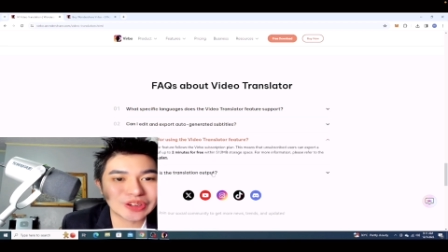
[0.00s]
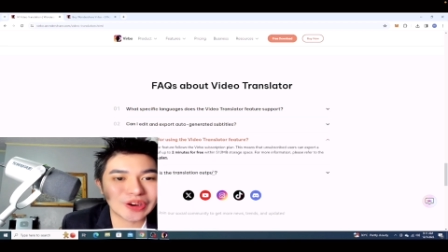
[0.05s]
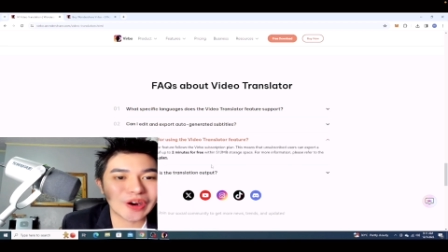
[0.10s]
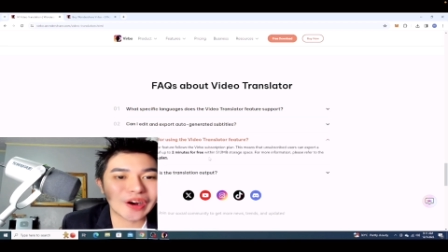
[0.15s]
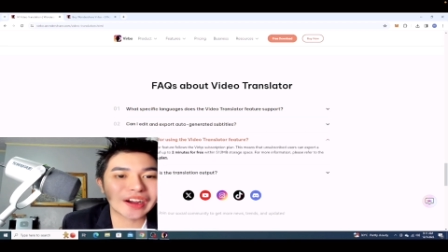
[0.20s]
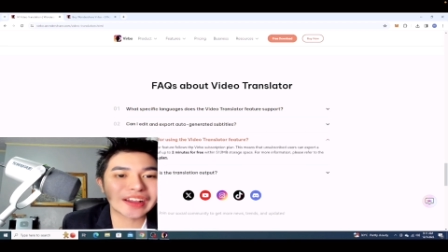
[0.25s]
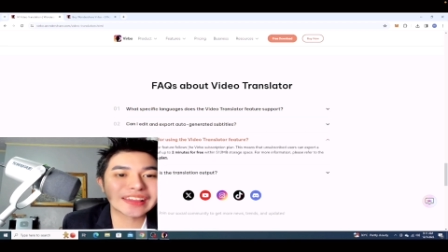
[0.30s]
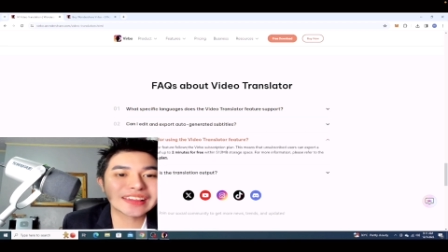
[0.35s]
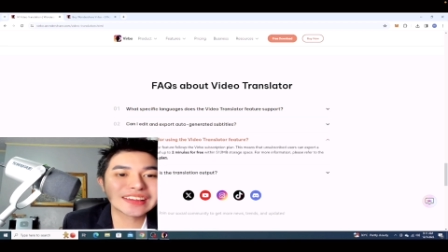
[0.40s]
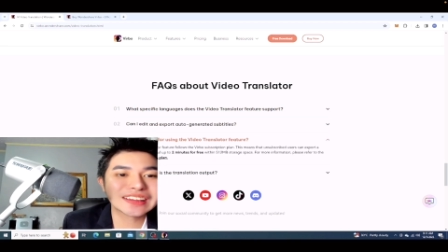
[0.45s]

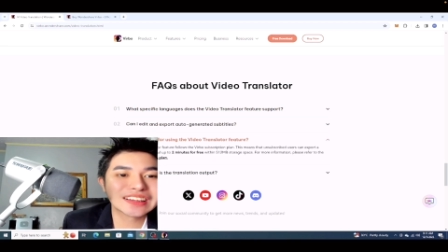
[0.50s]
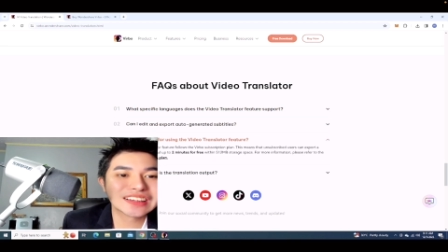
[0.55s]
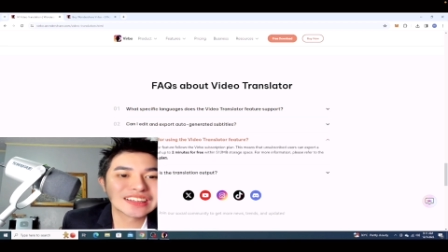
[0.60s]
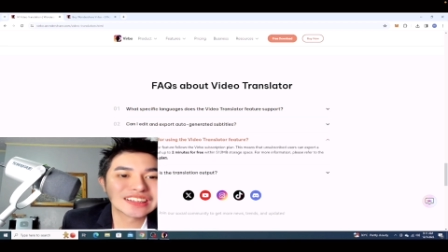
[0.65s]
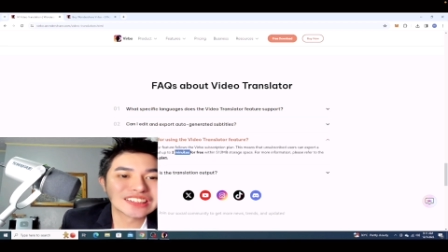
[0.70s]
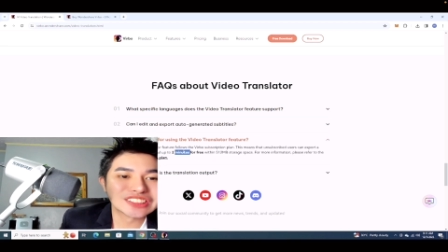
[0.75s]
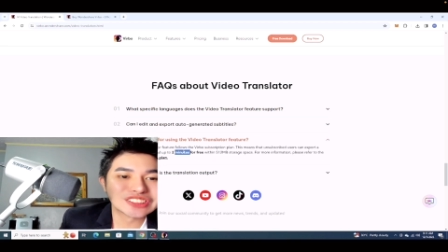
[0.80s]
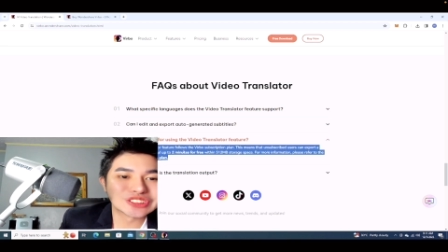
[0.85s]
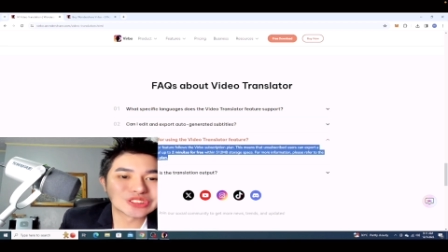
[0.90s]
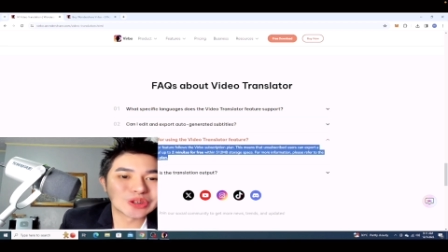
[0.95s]
Okay,
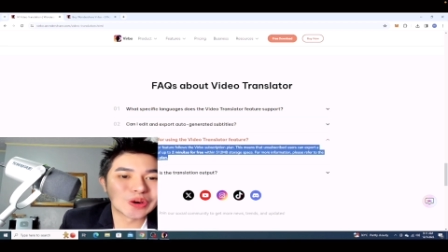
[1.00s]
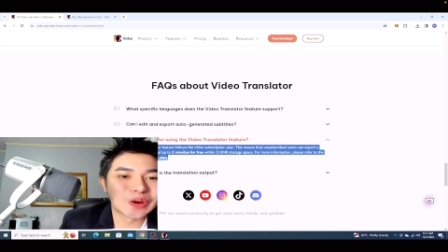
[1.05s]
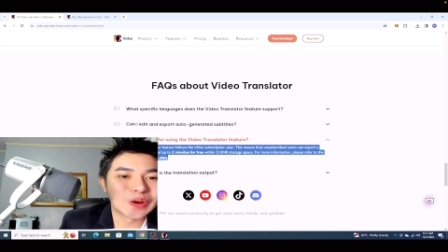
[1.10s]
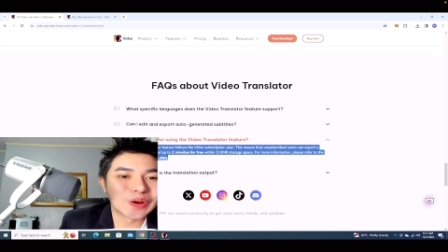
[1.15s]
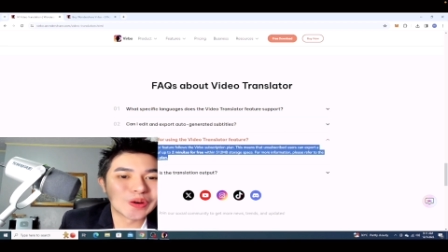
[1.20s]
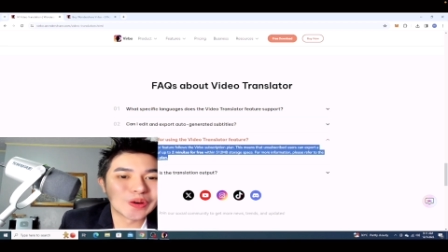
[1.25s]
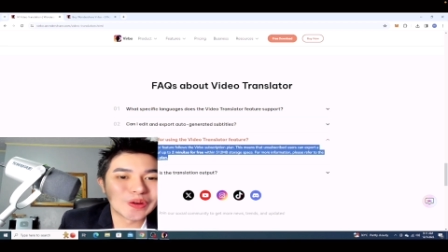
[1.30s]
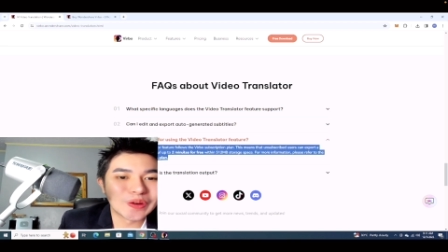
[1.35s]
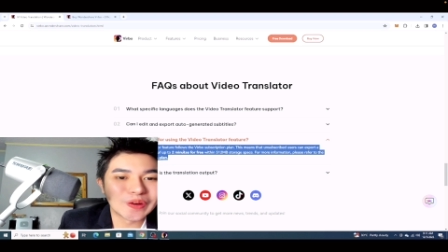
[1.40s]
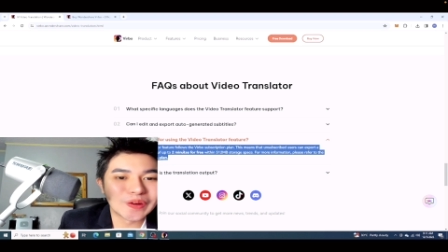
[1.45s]

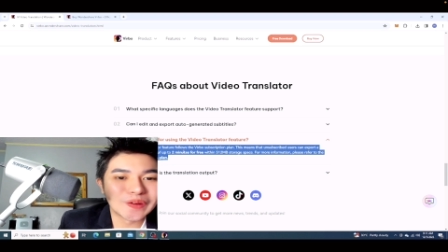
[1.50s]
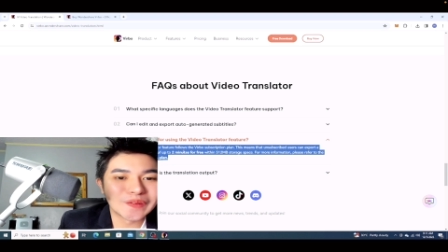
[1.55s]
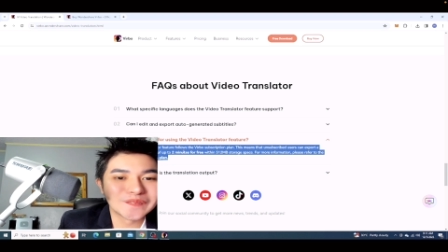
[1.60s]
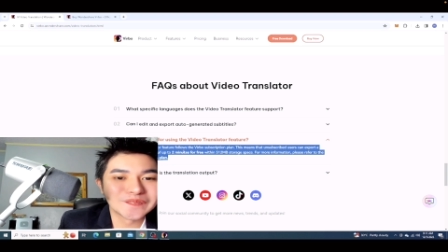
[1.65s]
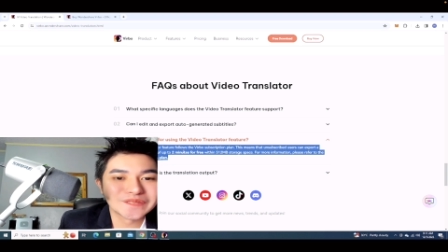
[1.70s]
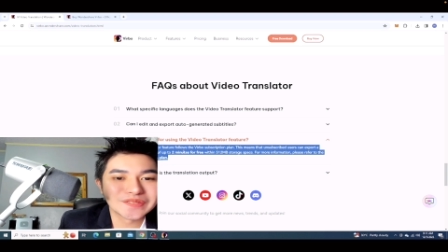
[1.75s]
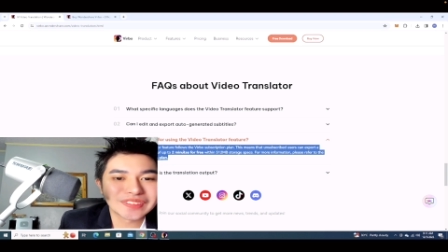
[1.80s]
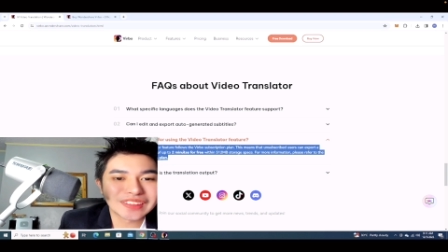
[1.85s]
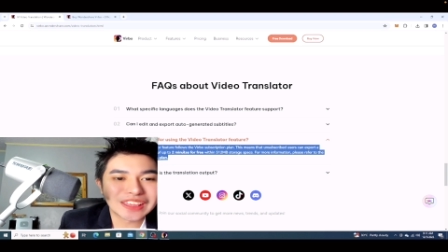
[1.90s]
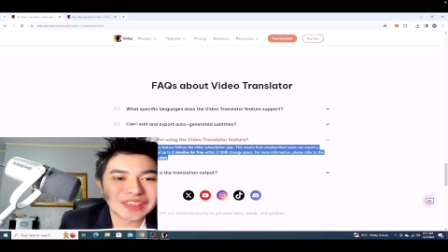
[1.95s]
so
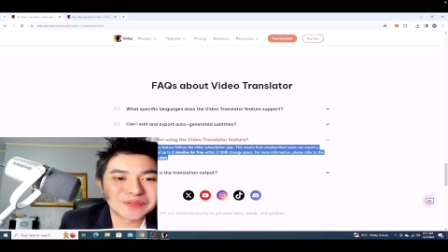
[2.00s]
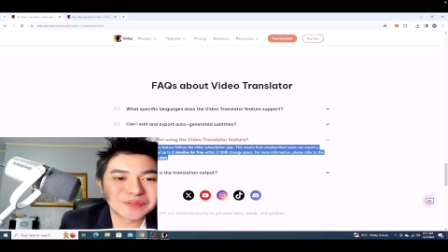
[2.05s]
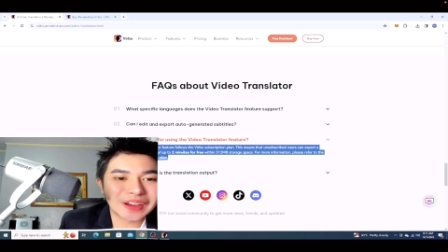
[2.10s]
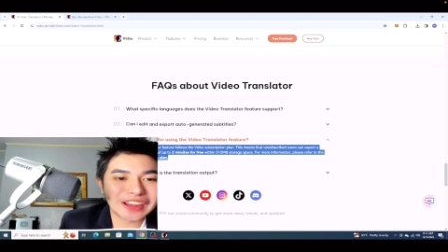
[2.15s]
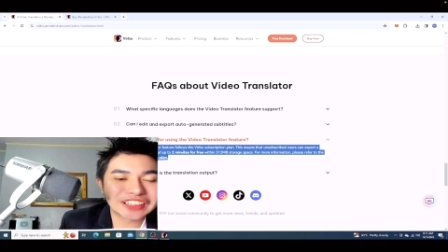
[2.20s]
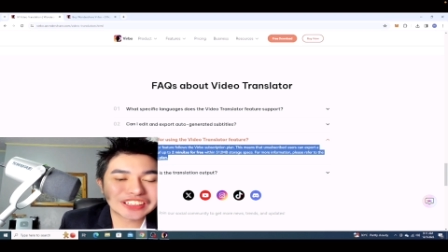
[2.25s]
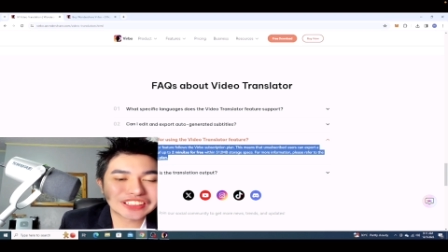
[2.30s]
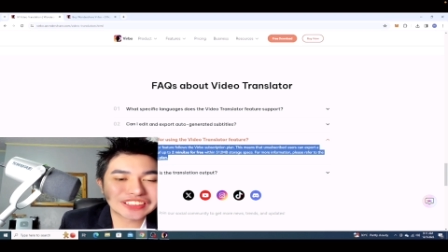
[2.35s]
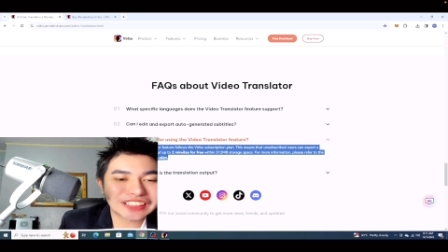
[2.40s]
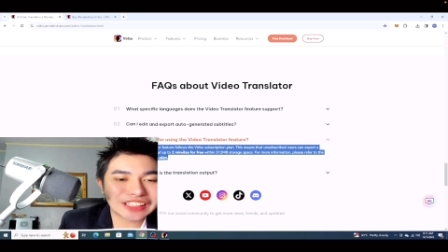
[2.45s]

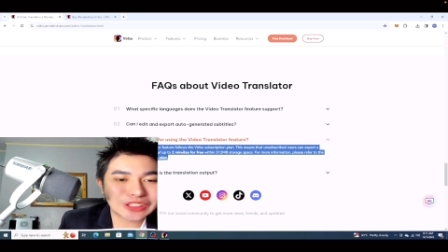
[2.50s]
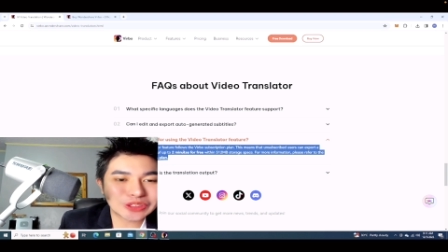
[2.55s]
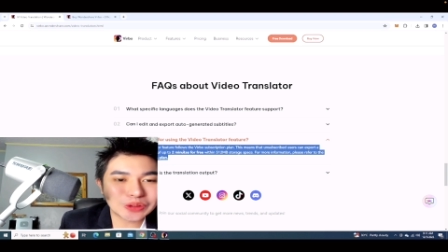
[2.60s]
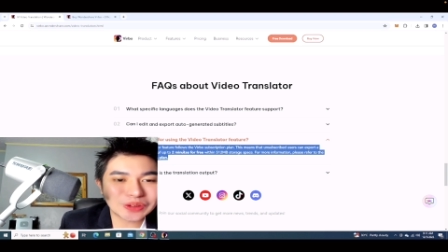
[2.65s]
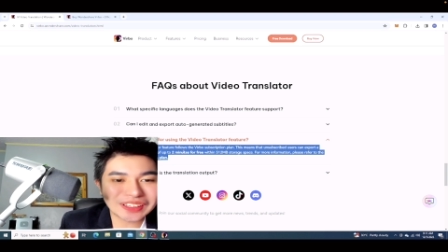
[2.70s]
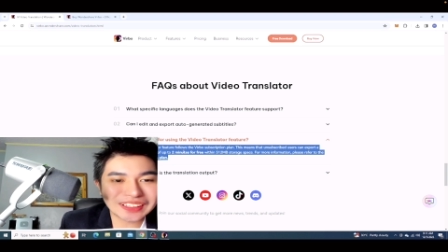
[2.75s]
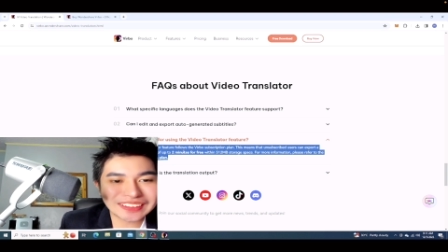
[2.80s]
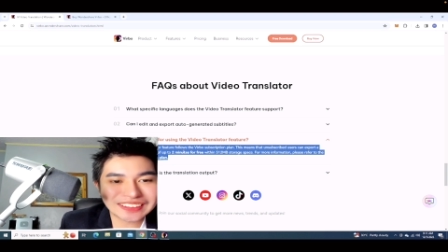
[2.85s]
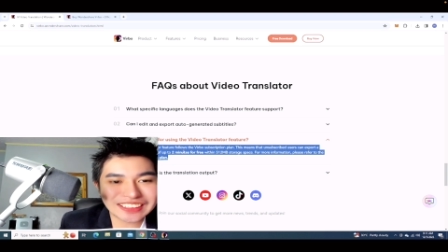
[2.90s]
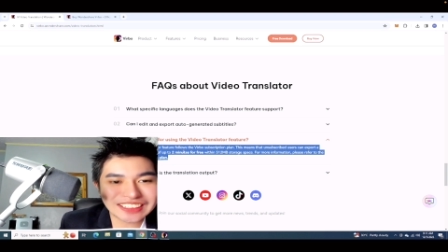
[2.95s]
imagine that you
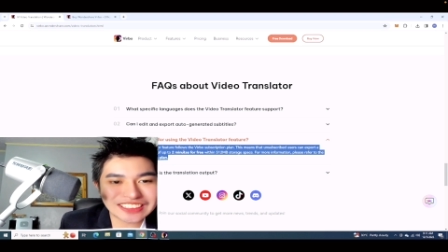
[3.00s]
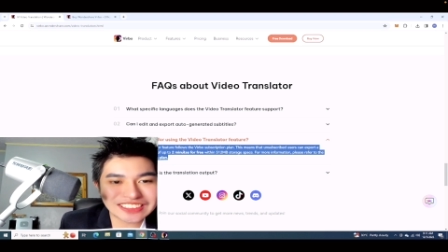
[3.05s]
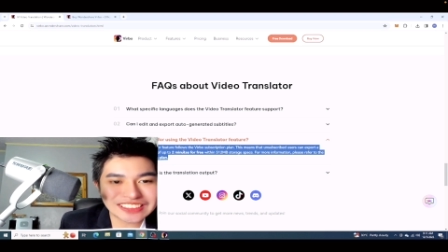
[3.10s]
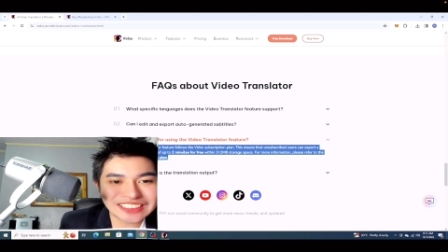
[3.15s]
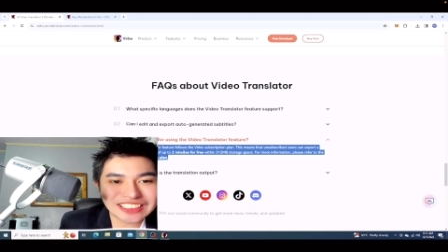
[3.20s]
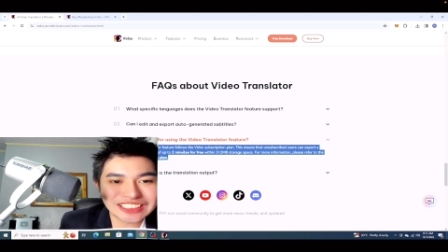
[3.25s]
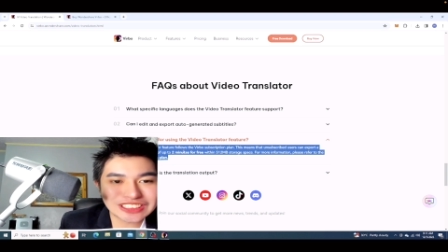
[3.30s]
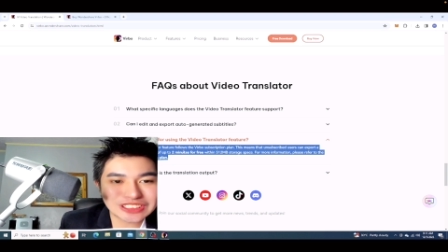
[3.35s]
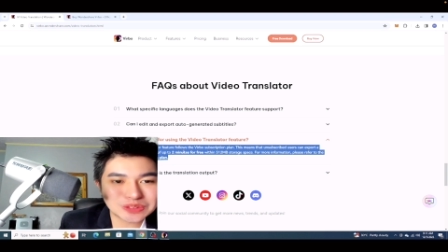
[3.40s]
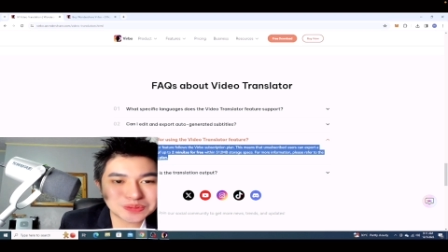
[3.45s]
can
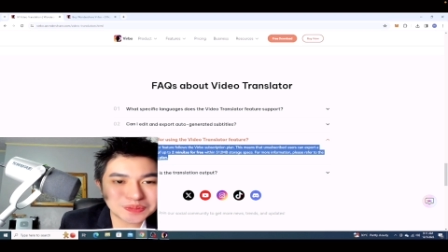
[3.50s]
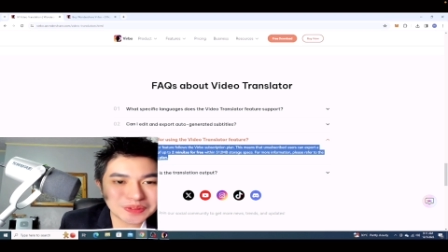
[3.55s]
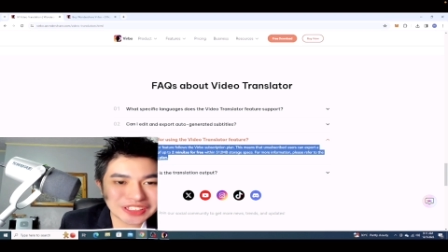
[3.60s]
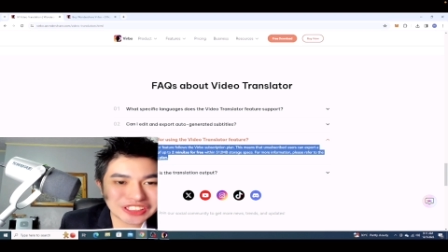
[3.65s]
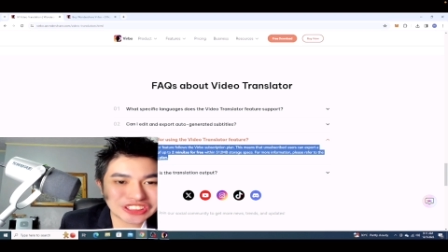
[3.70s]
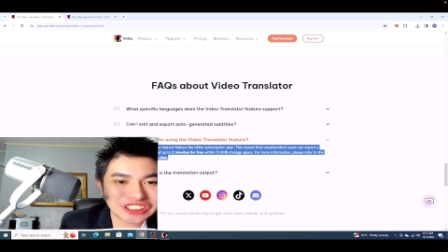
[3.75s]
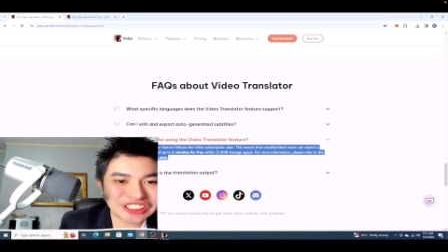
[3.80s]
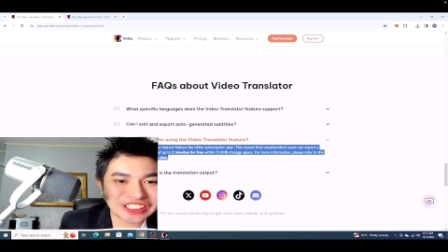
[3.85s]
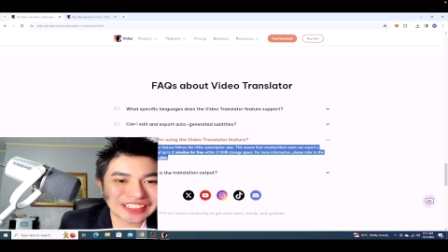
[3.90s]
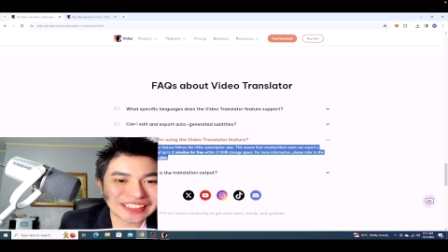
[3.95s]
translate
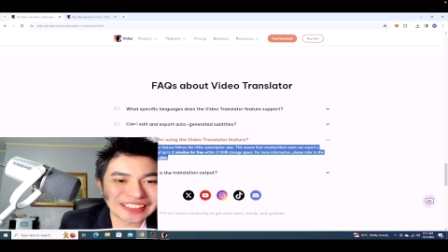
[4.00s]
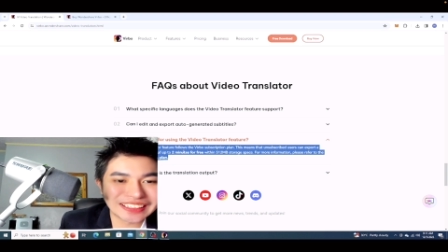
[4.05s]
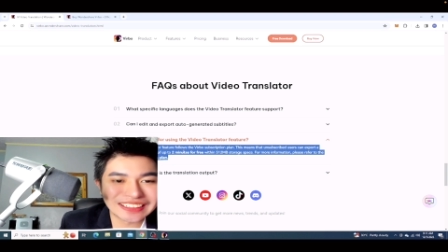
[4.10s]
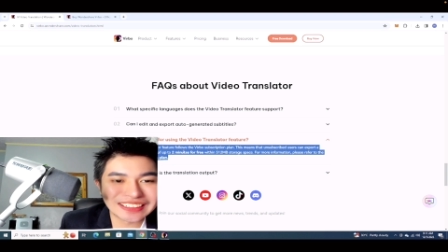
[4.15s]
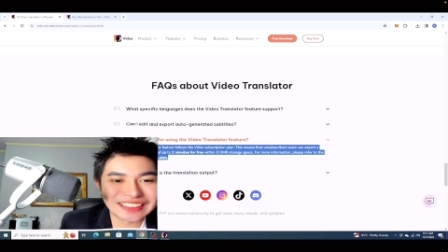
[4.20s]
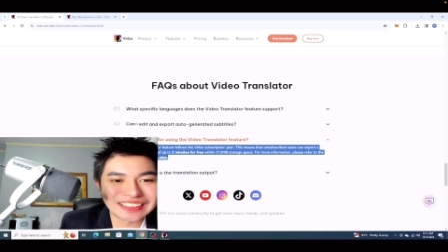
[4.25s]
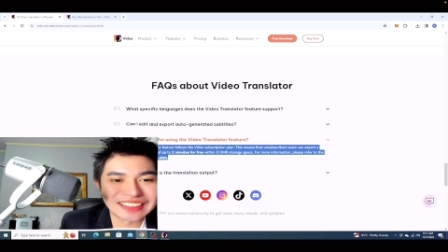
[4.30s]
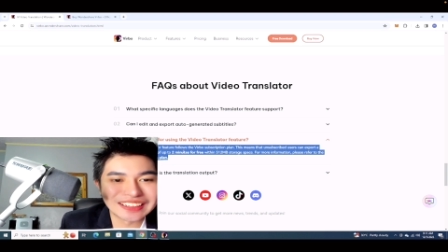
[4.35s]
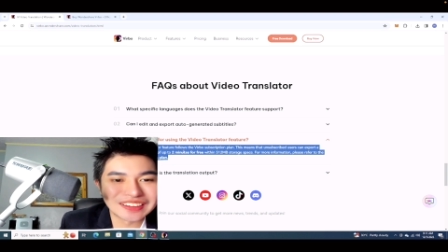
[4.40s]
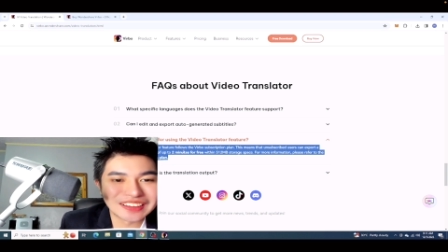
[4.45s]
speech
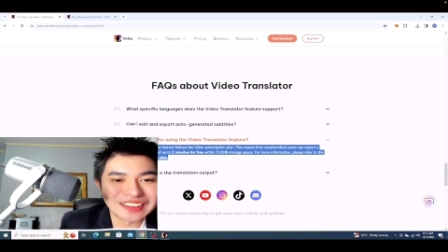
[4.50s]
in